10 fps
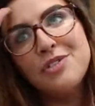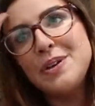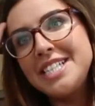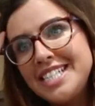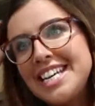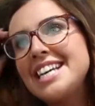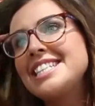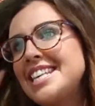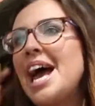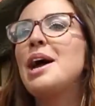of fruity
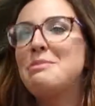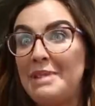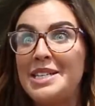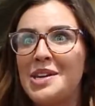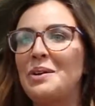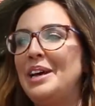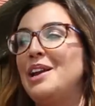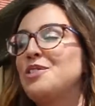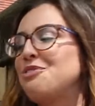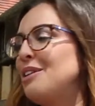teas? Yeah, me too.
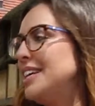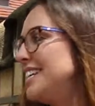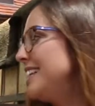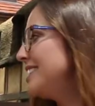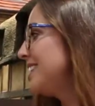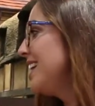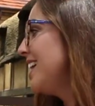Love fruity teas.